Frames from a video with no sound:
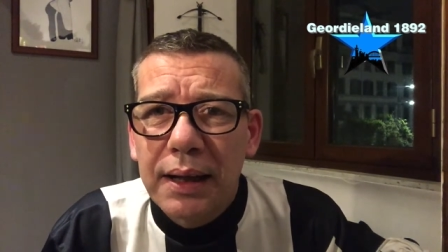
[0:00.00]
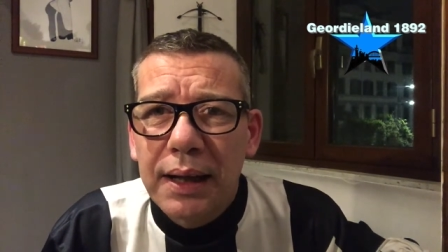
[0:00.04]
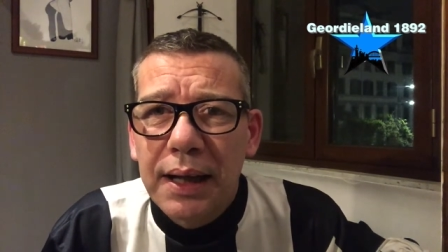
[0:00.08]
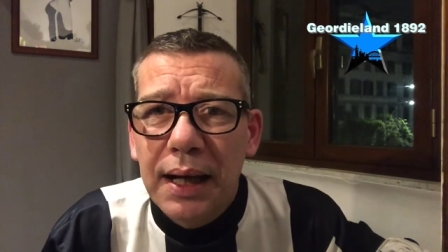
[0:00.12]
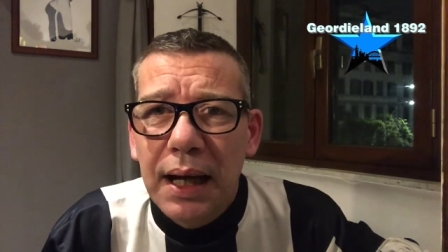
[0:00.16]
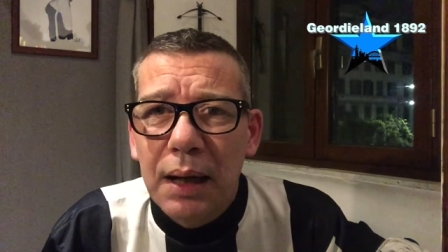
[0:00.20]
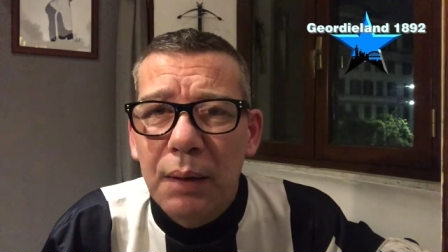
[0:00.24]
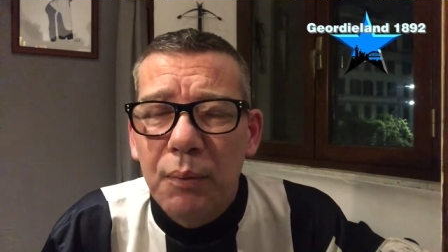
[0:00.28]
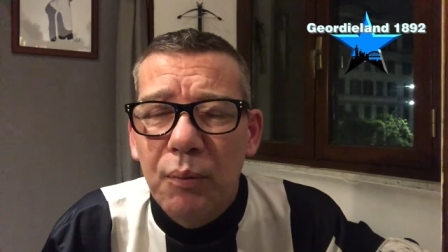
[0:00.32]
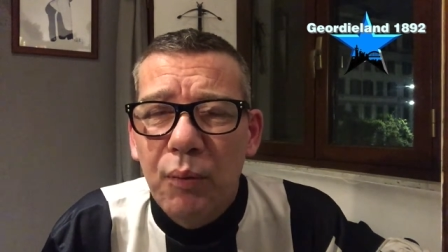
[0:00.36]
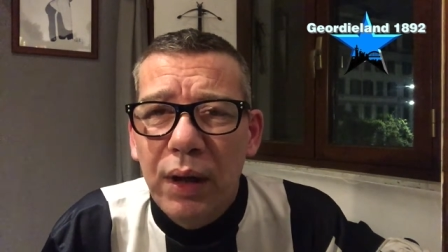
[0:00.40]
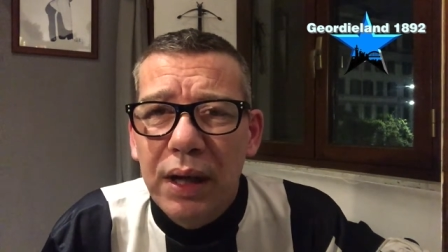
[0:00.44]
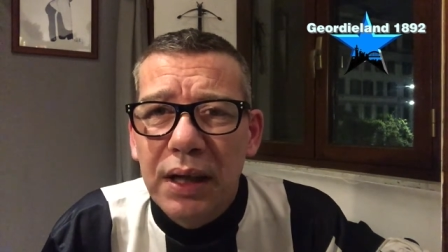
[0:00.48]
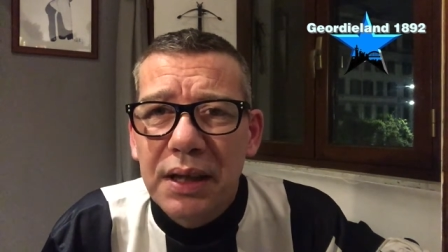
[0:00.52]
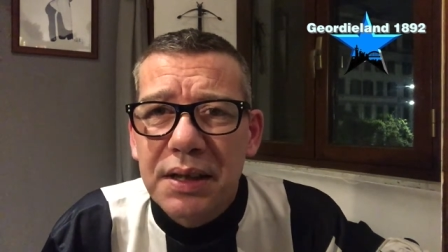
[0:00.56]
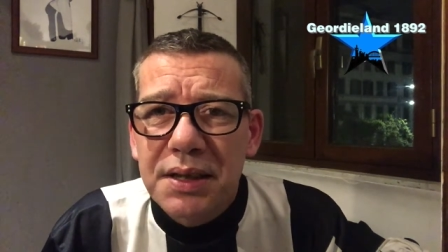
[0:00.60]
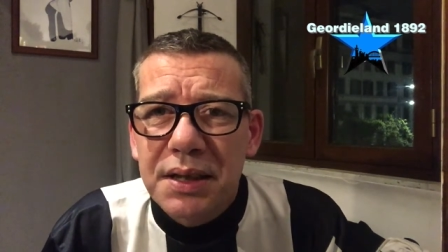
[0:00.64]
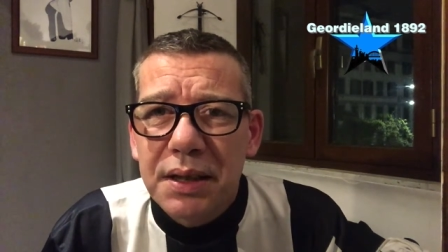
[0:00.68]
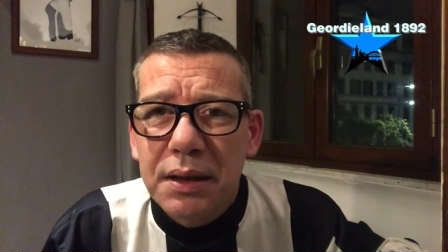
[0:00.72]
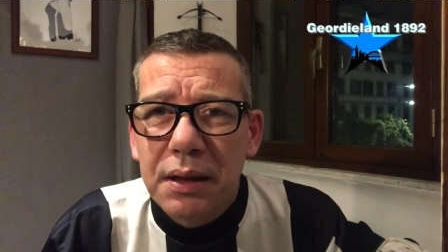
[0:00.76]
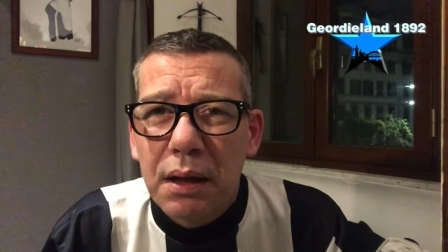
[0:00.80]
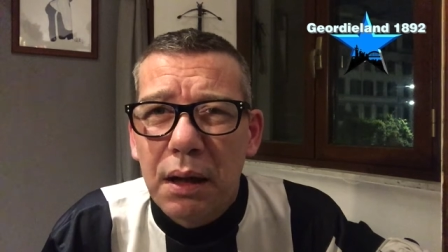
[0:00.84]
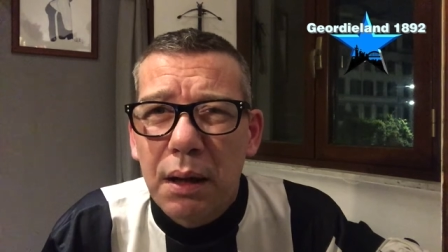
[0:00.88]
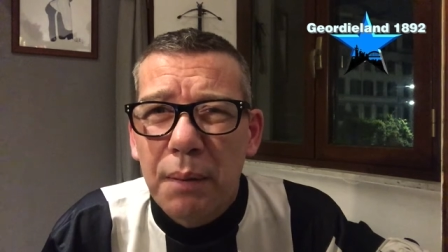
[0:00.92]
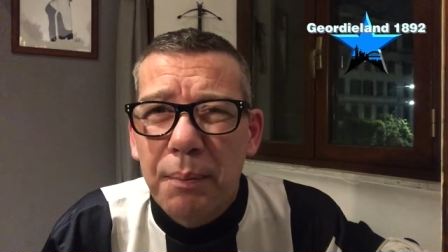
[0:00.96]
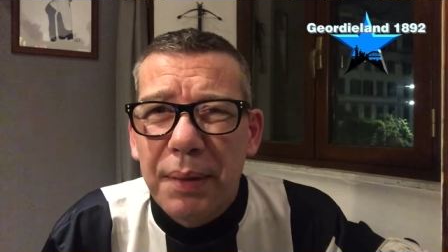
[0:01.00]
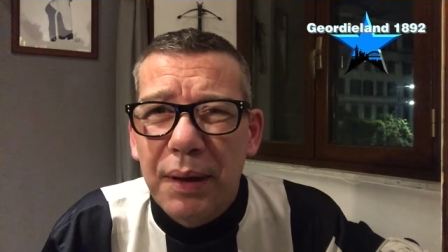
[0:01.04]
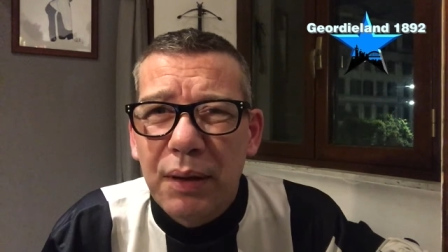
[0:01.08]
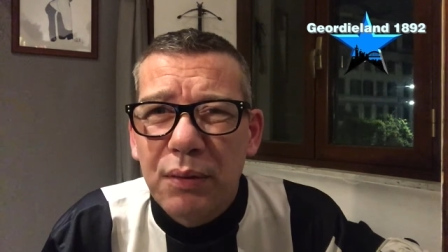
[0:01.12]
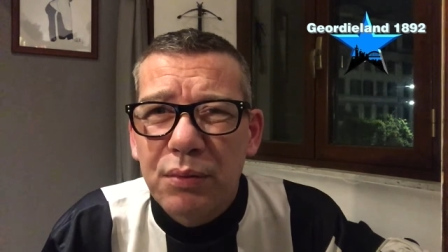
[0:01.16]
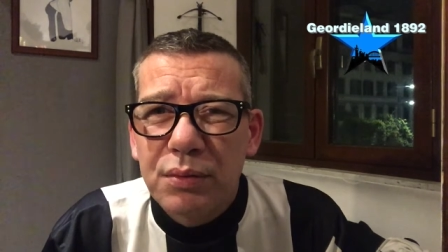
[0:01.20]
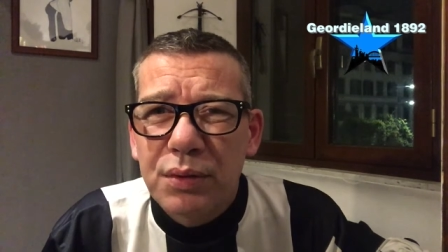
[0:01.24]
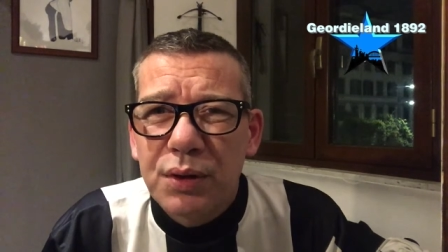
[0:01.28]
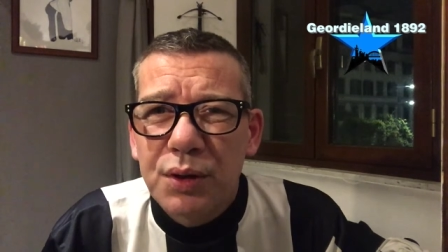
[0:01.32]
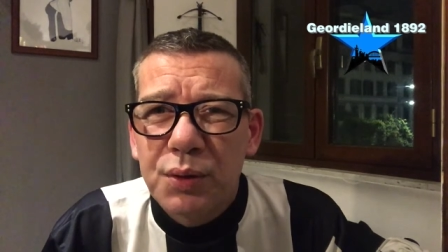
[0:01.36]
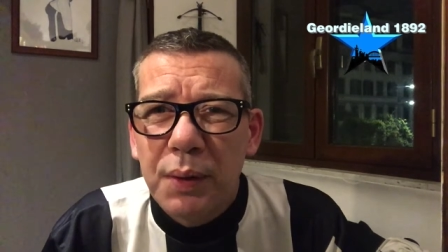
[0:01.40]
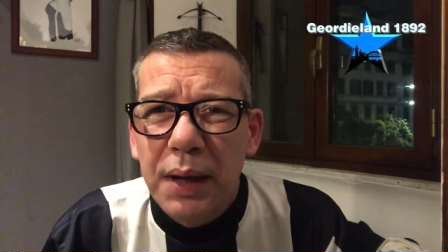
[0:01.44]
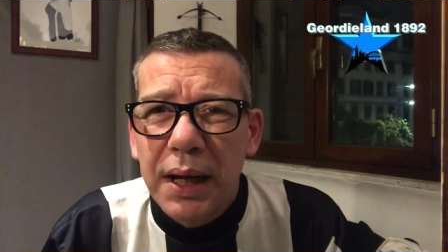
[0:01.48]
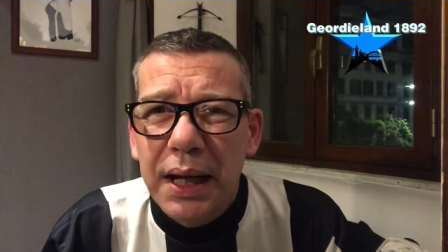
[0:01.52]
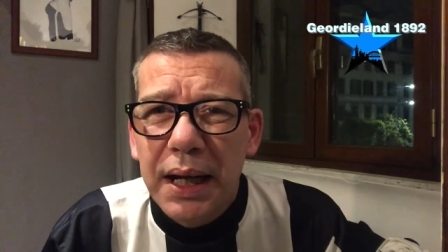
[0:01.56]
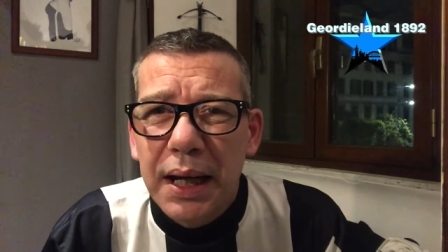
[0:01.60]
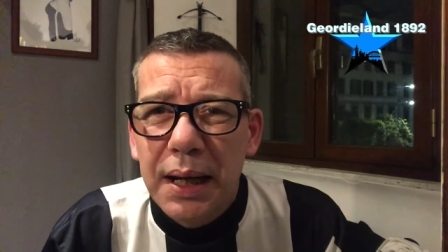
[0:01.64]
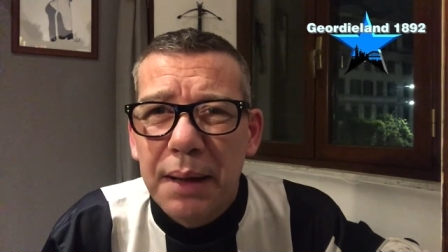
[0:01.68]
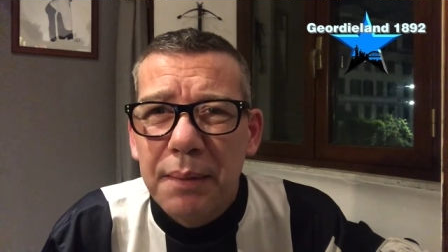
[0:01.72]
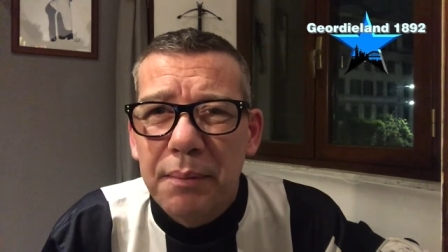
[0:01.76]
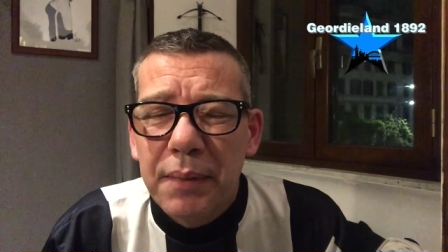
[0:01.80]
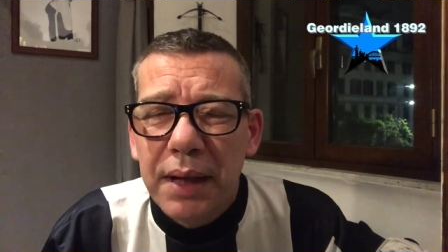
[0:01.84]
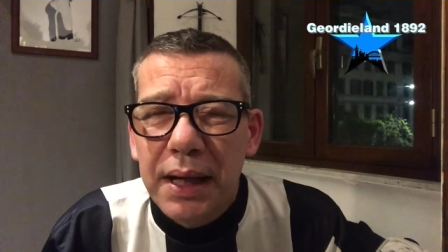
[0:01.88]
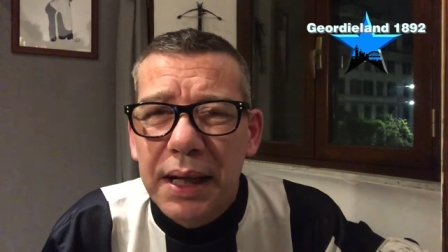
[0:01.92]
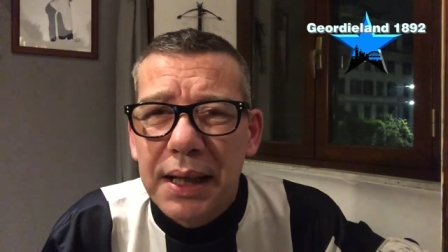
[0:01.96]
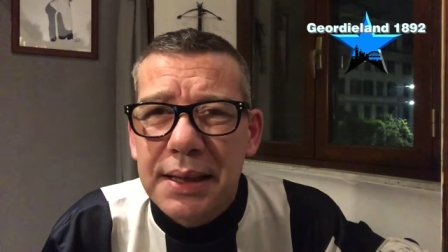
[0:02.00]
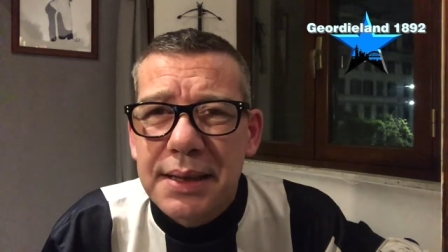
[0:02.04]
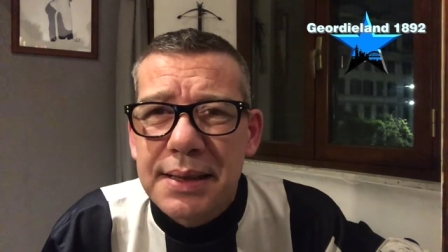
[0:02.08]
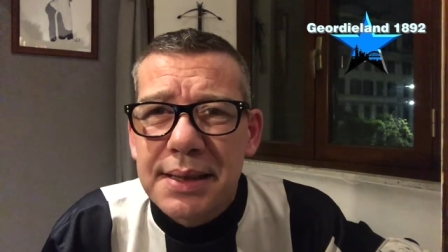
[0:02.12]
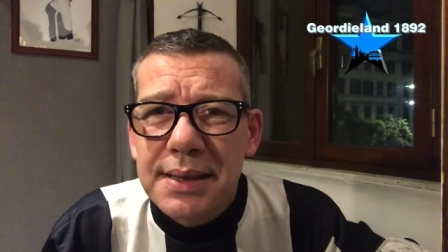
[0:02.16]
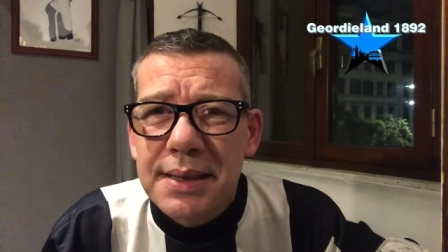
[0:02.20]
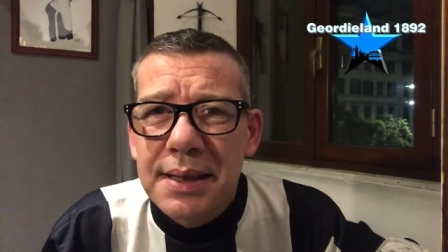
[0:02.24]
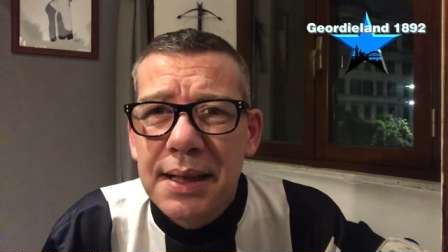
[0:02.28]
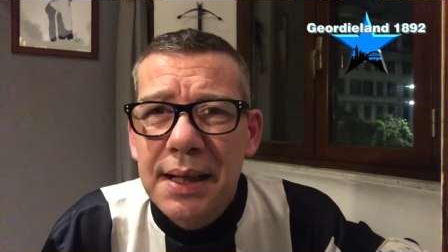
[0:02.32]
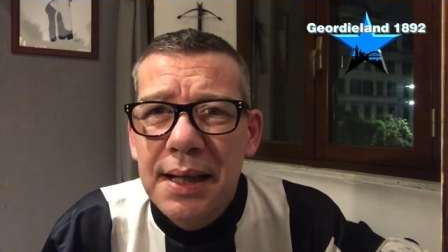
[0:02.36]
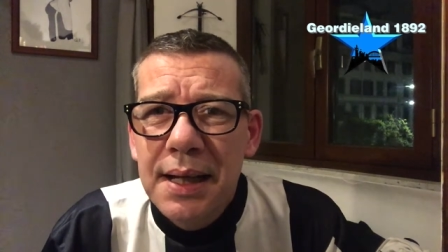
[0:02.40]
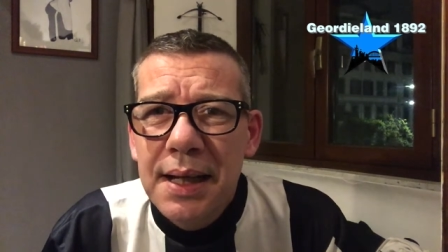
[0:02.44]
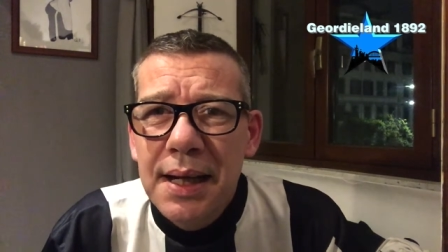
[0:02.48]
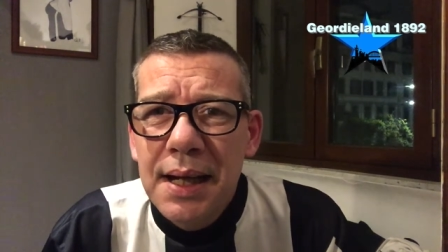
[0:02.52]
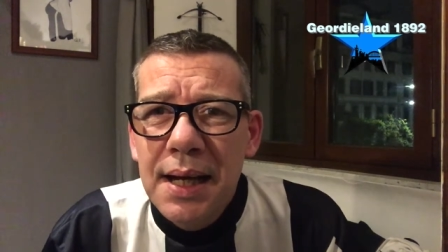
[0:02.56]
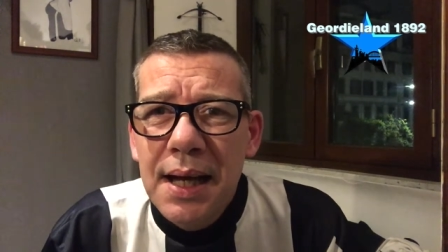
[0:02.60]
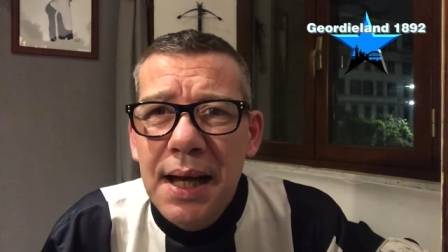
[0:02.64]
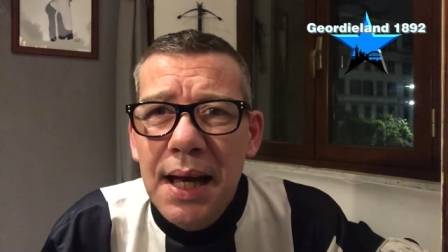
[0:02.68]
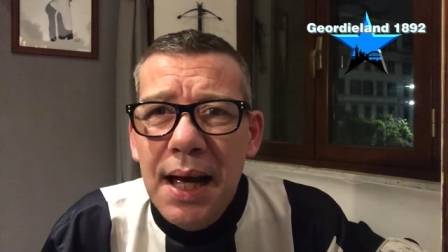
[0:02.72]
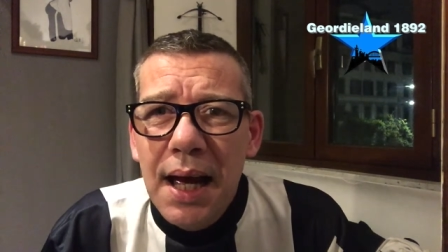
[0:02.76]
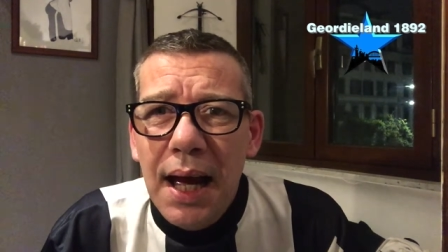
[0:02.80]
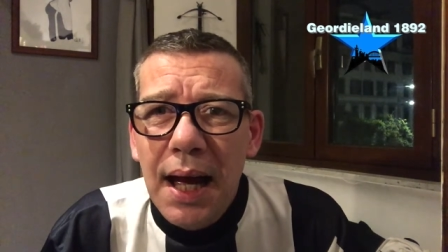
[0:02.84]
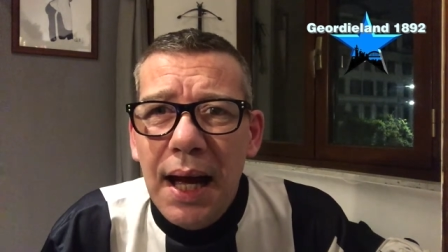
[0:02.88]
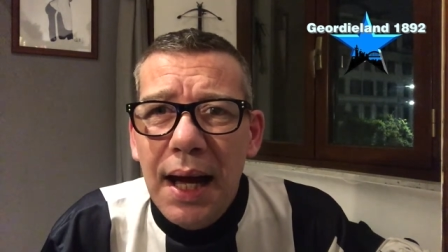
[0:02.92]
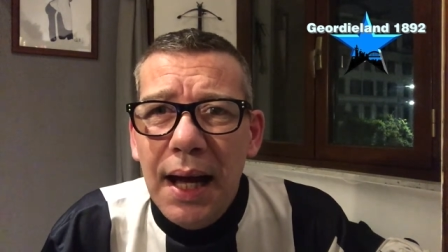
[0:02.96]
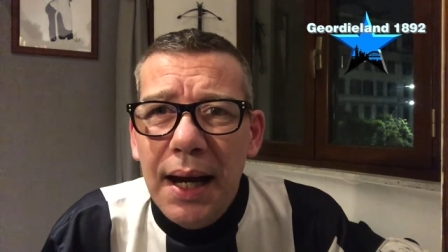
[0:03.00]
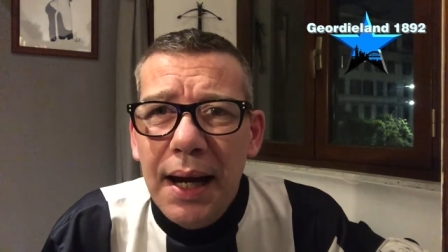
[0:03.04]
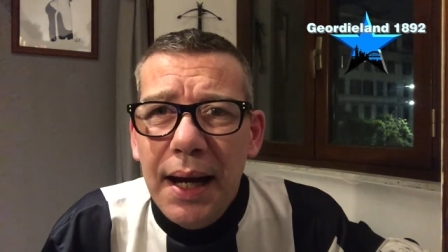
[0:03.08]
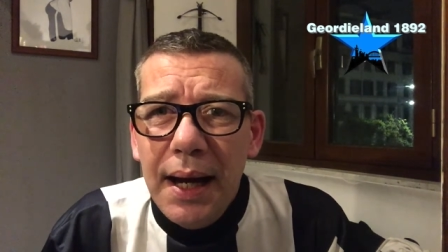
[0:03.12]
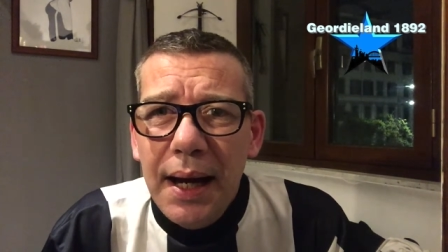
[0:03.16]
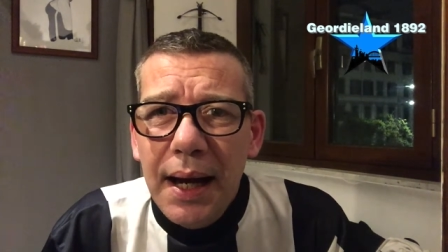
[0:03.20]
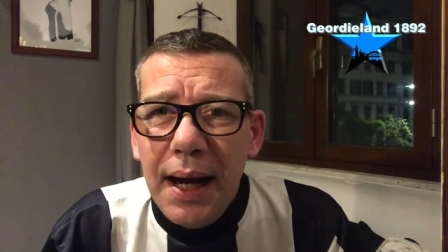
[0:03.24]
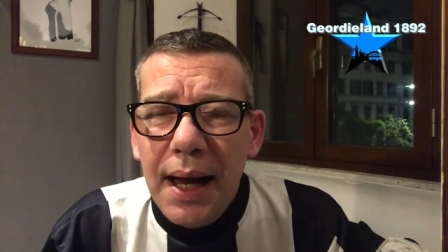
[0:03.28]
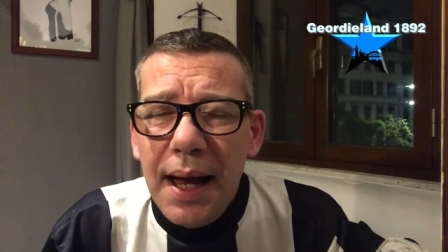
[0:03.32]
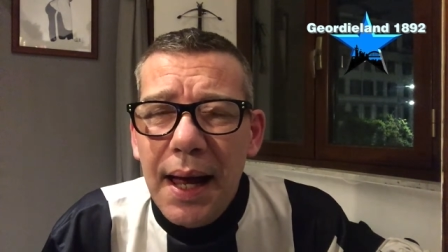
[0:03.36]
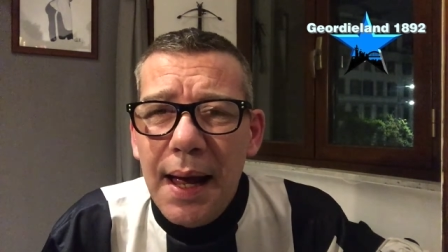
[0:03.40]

Callum Wilson on about 28 minutes. And